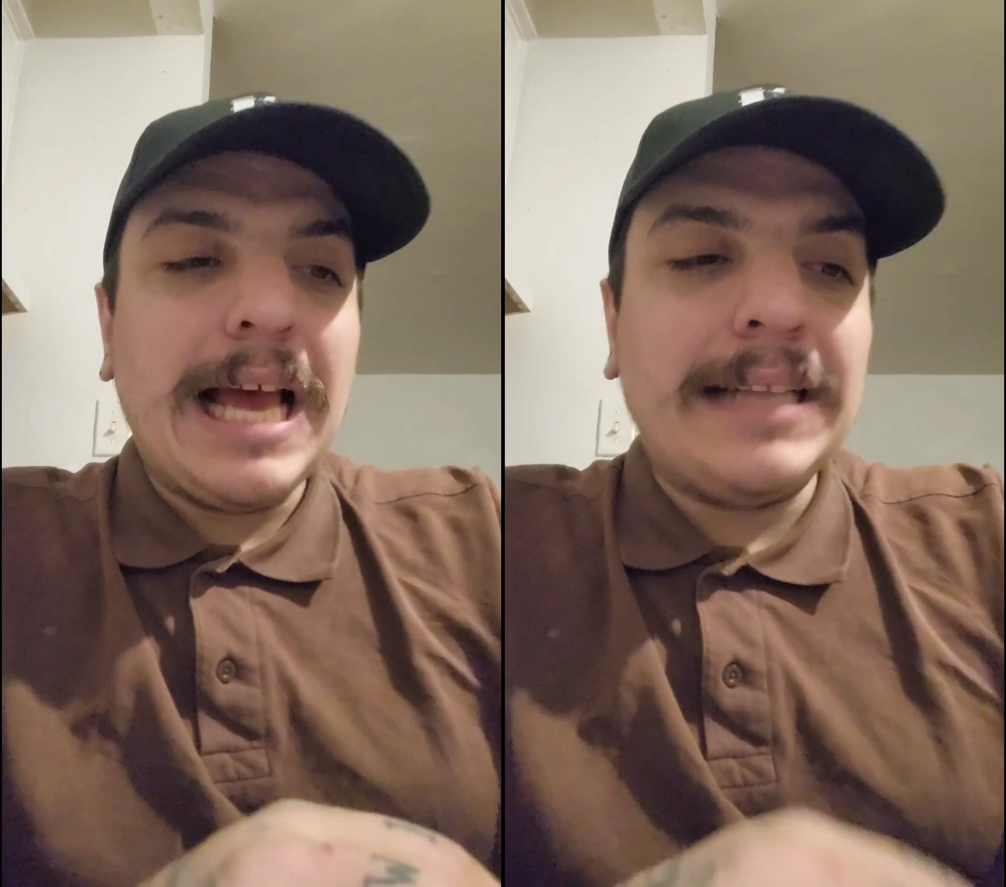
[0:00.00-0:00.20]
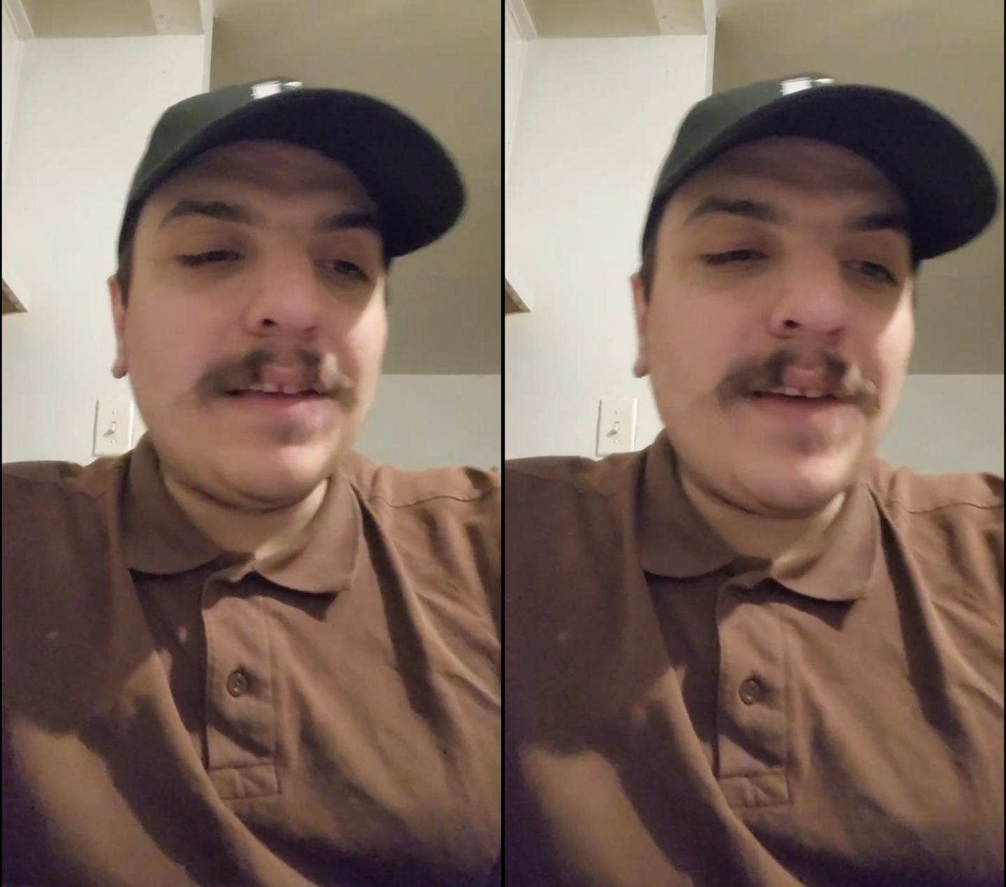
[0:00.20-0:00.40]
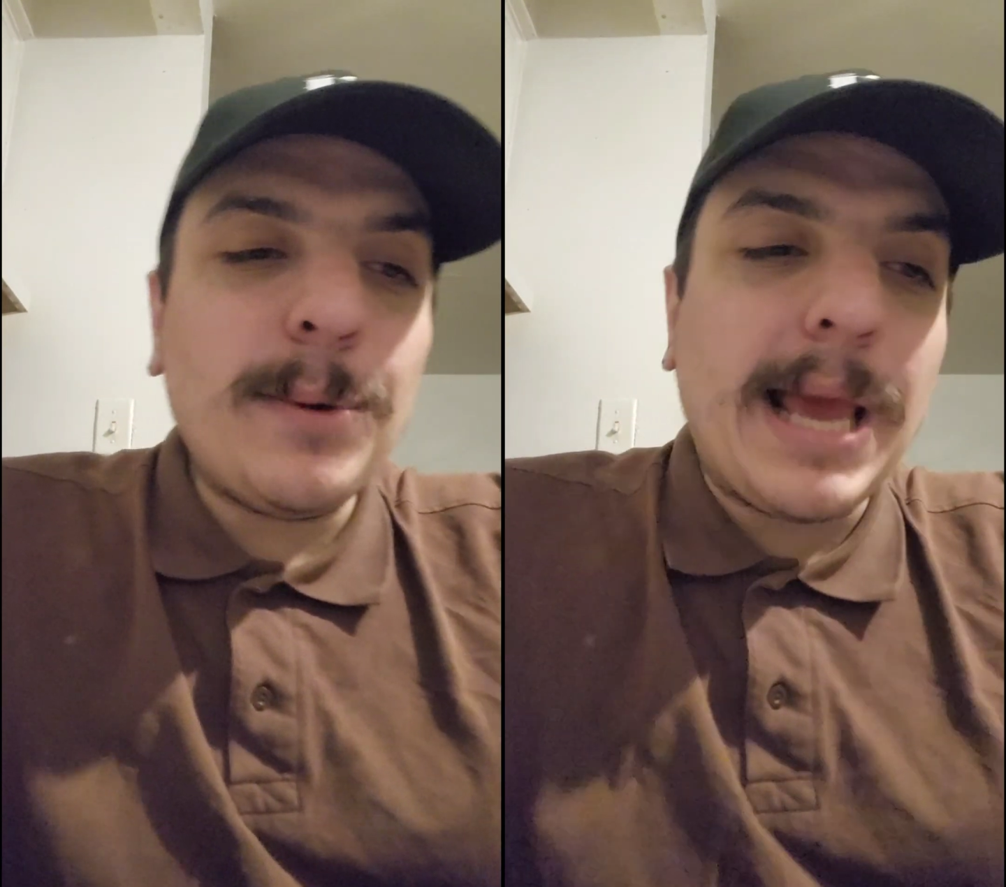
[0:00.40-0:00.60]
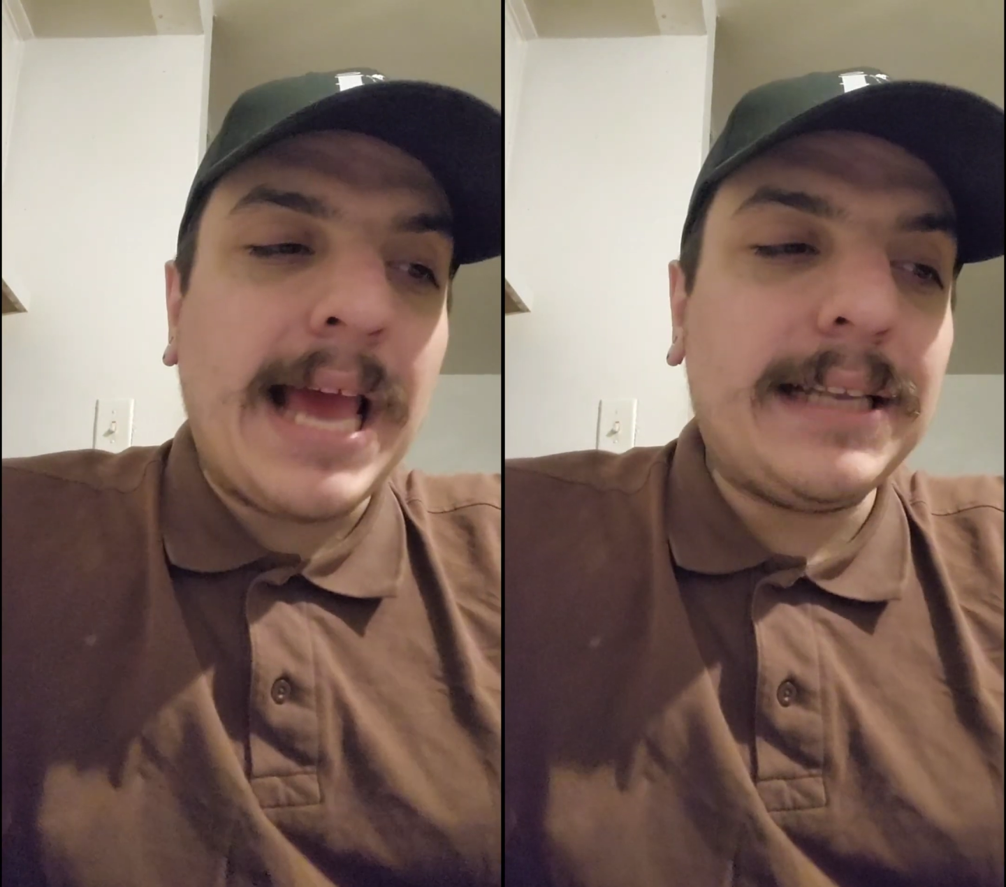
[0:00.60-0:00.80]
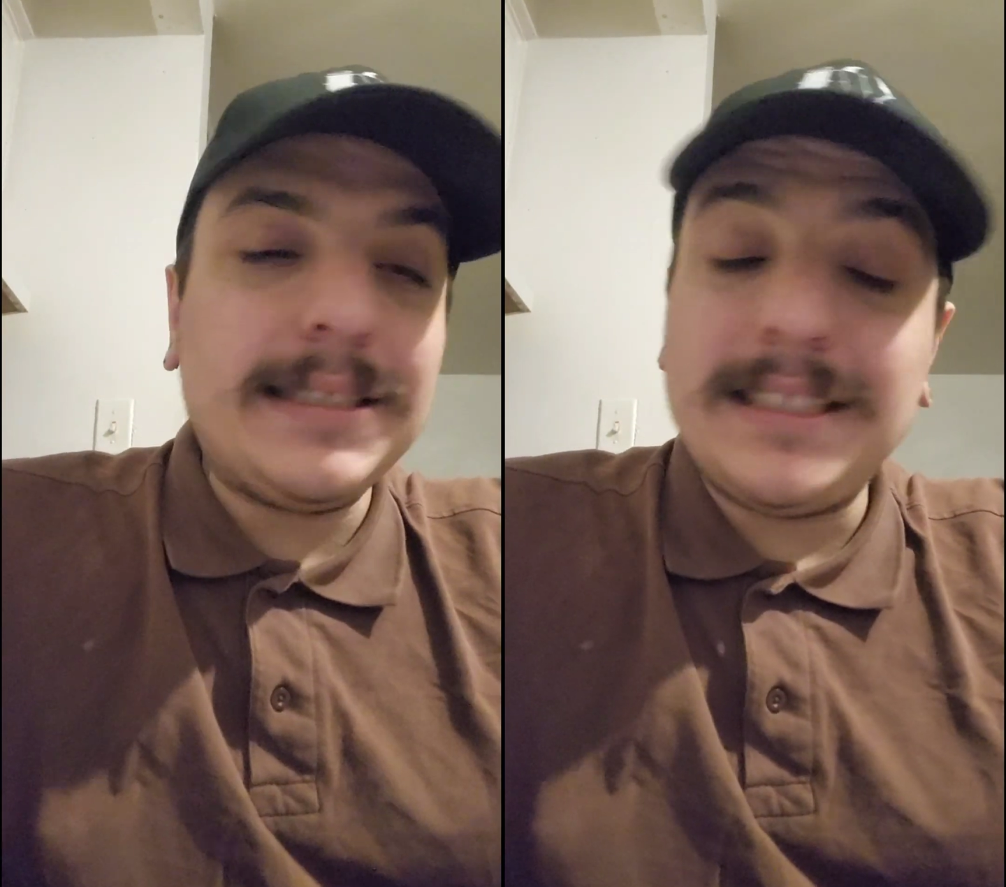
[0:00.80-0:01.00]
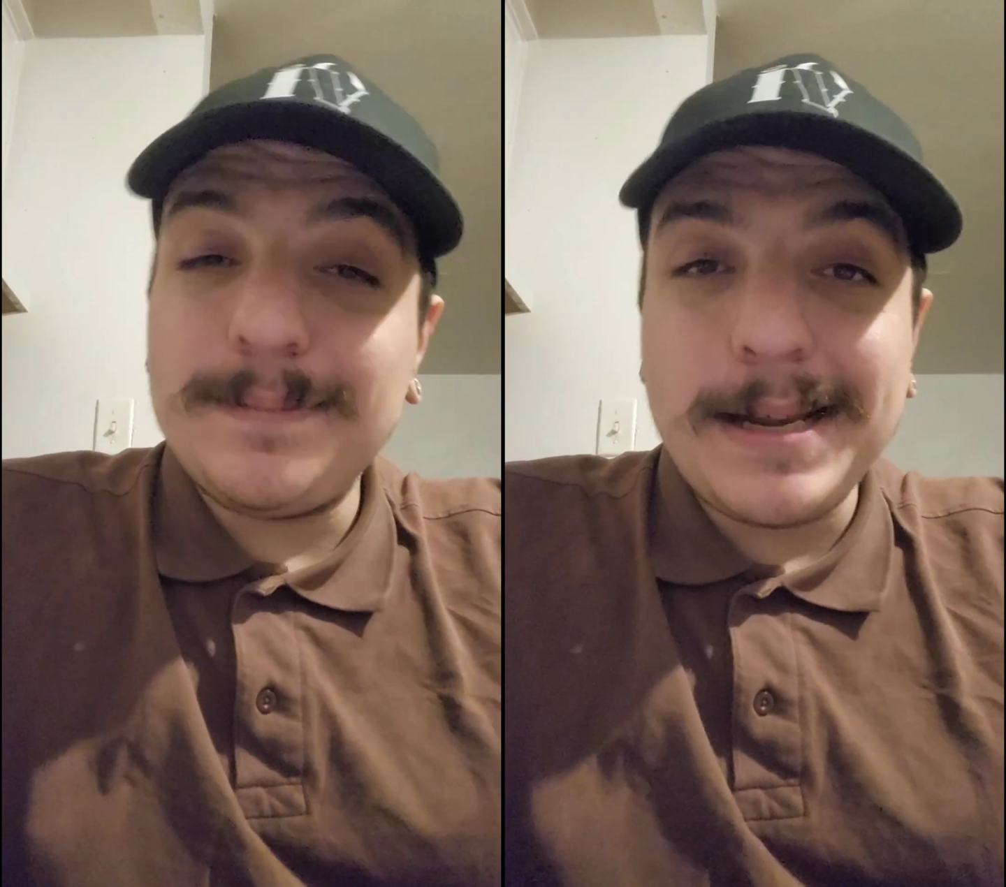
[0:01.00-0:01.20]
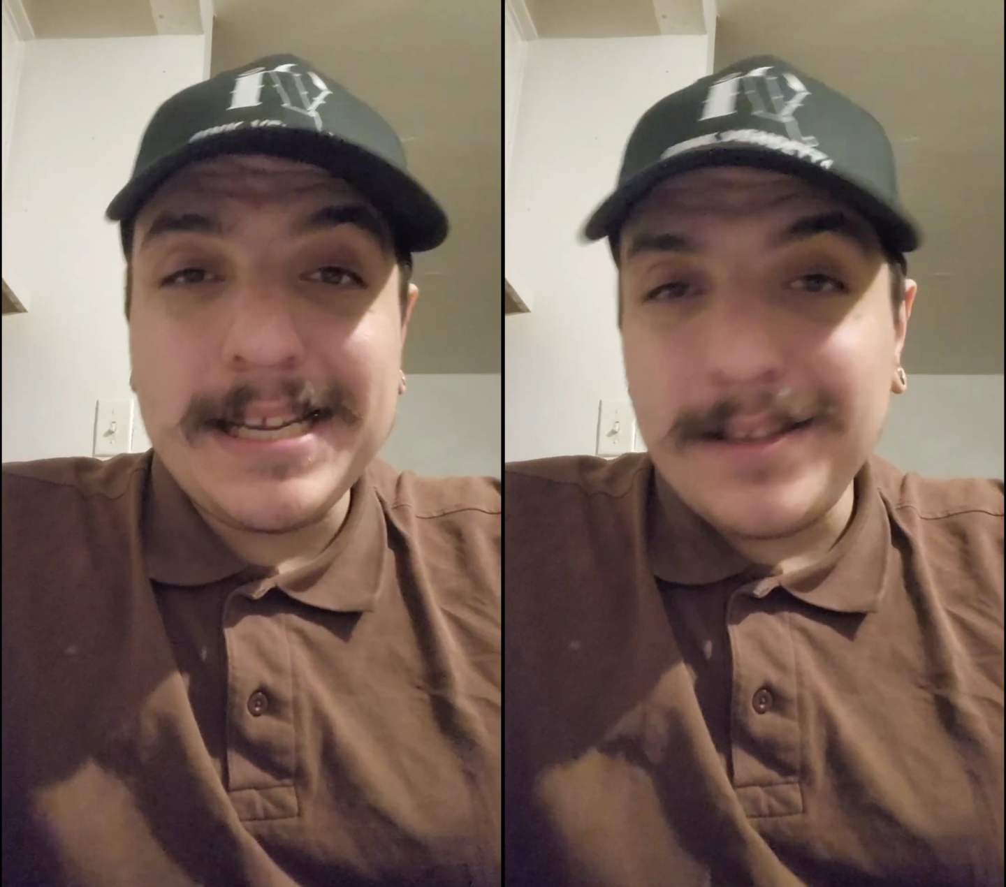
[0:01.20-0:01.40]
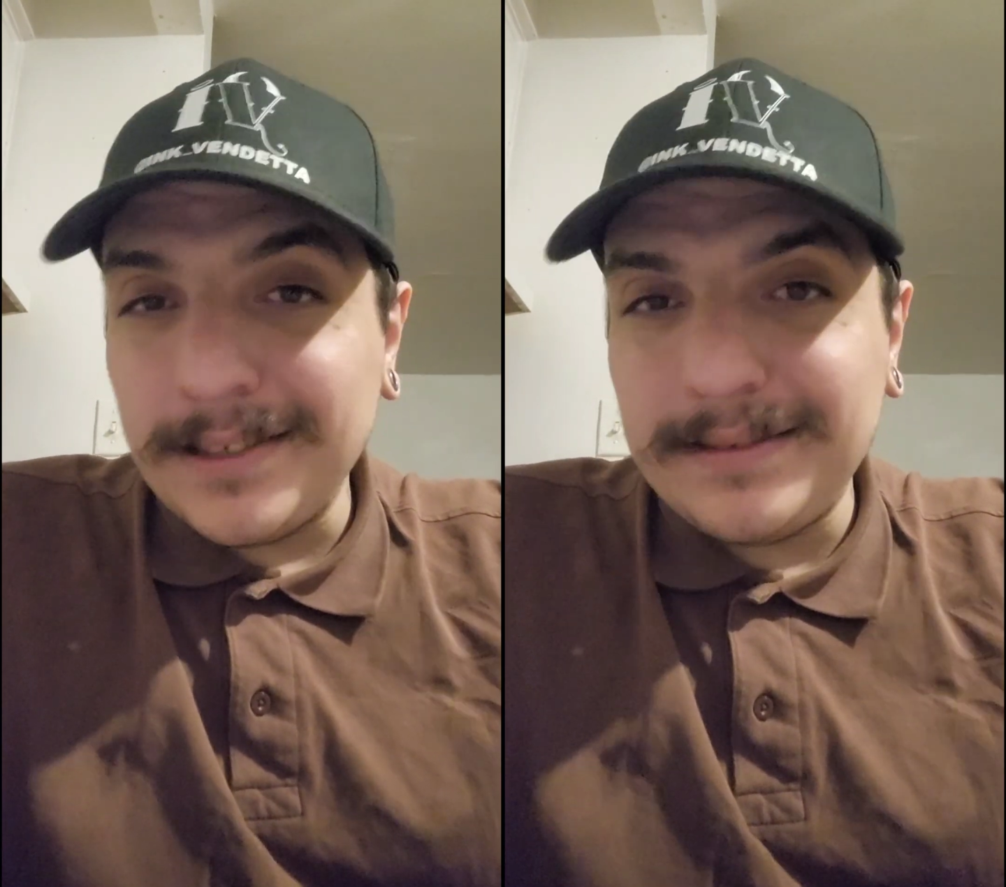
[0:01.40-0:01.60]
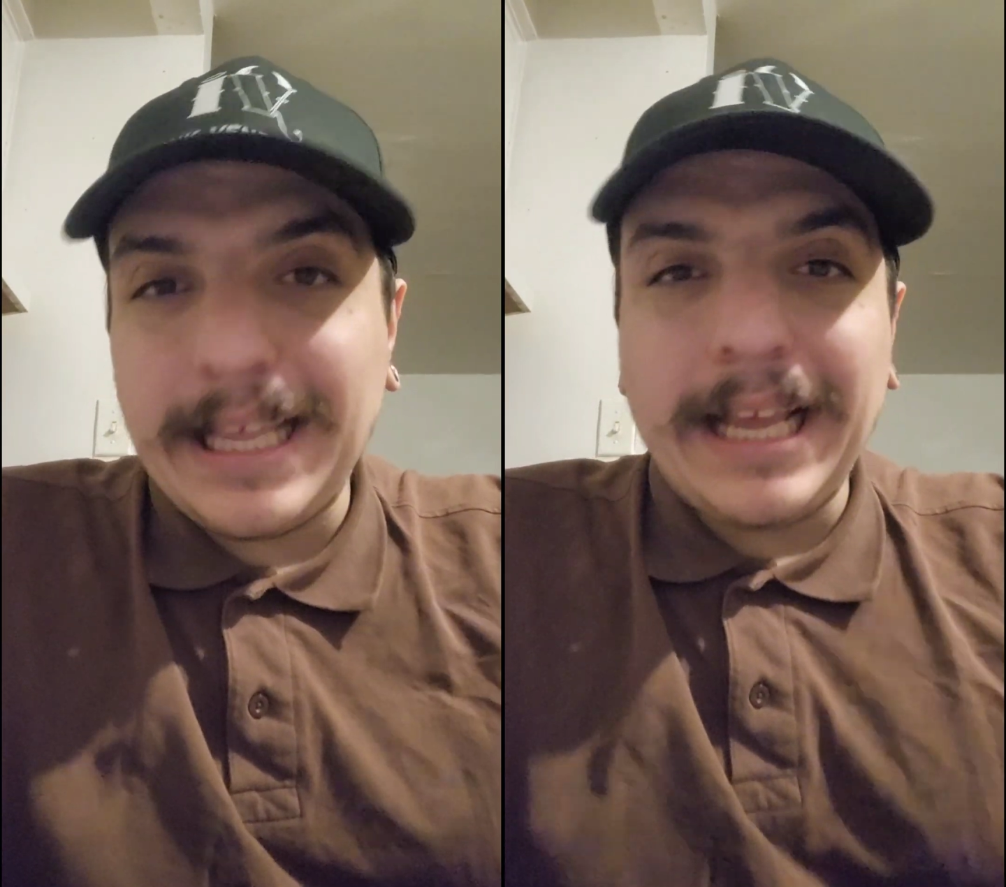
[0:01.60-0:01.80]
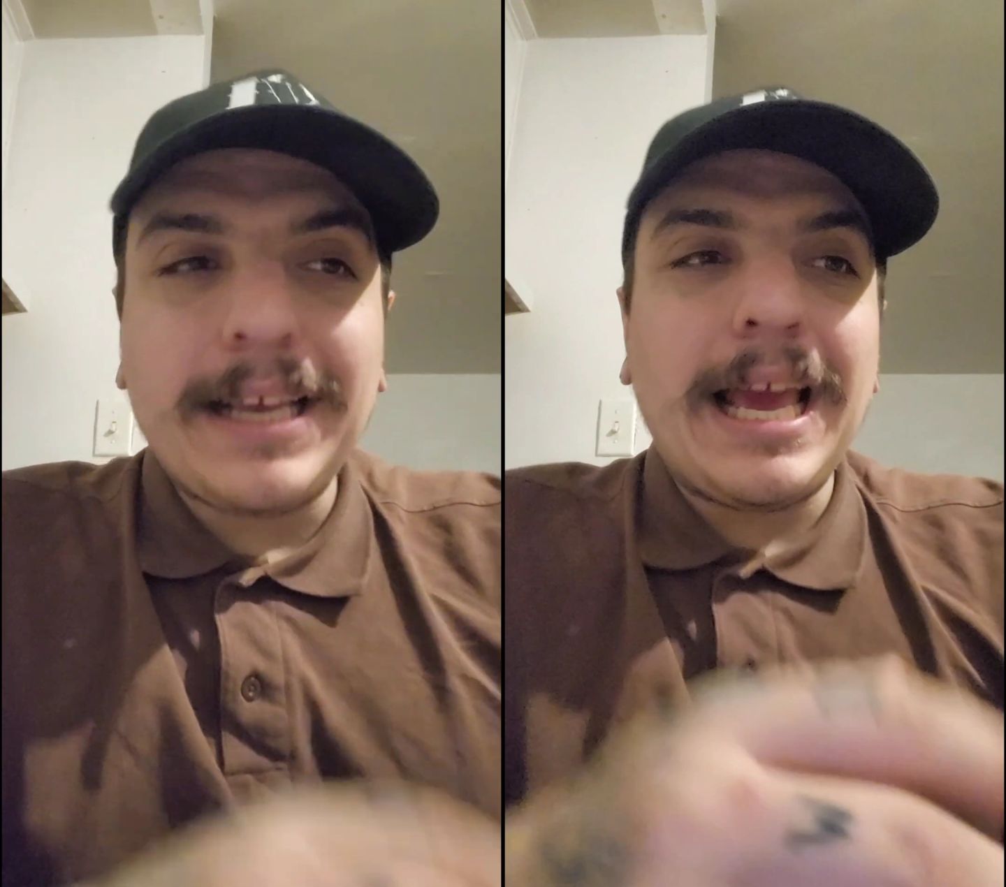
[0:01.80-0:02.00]
At the very end, Spenny does
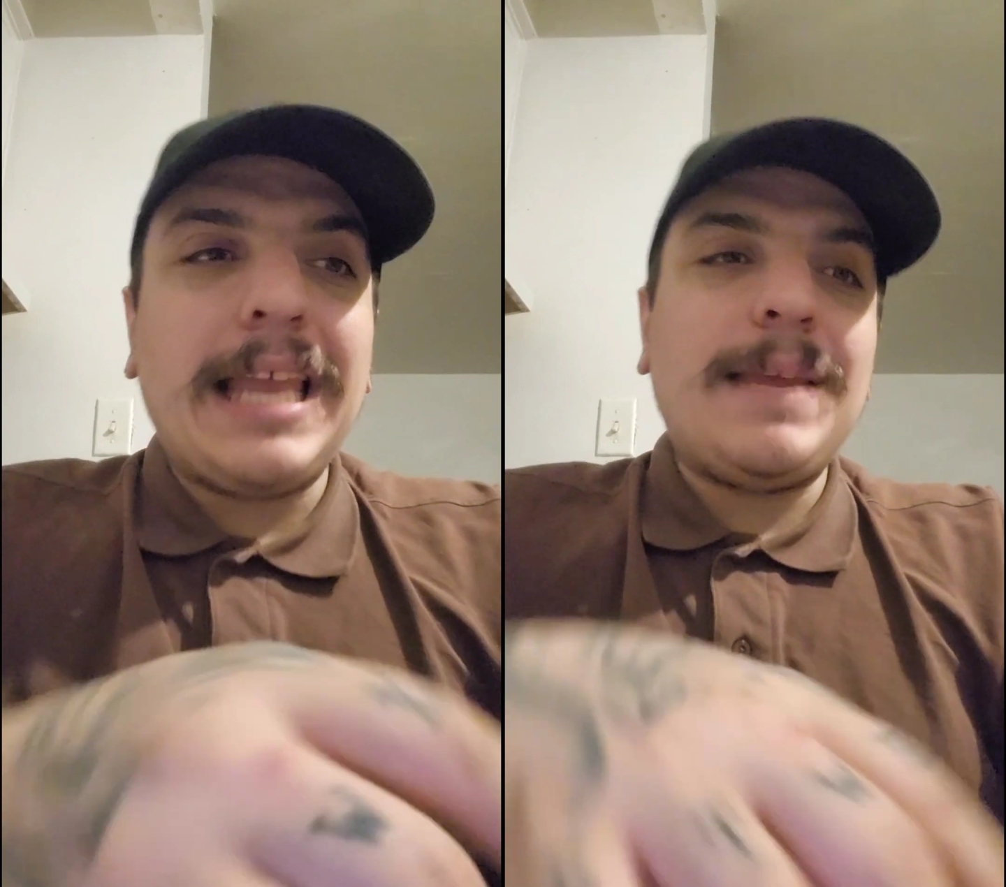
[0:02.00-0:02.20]
thing